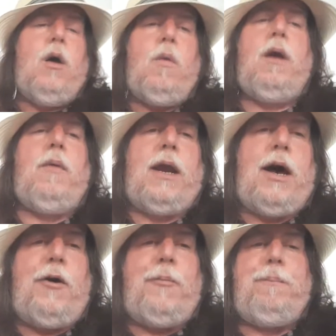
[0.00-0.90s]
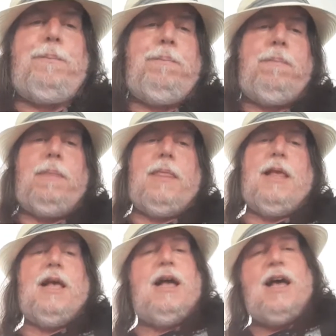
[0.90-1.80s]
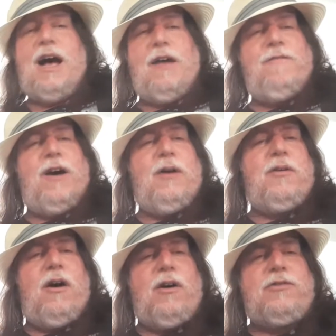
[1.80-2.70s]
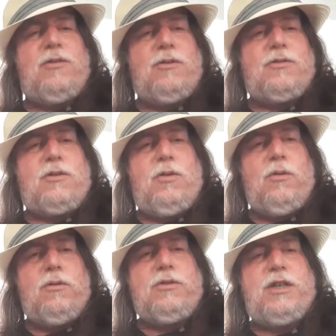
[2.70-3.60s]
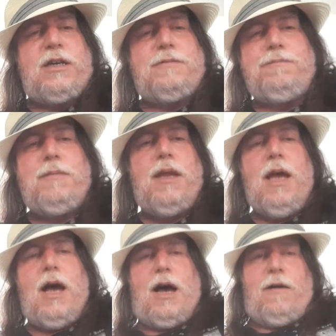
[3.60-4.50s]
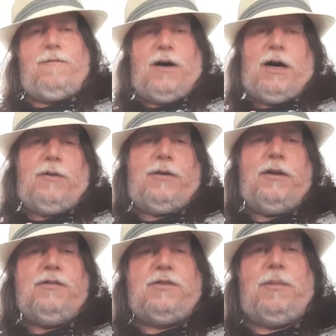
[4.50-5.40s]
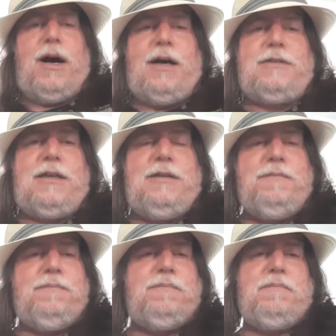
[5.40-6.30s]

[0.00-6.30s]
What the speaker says: We went out. I found all sorts of cool shit. I found some Aussie.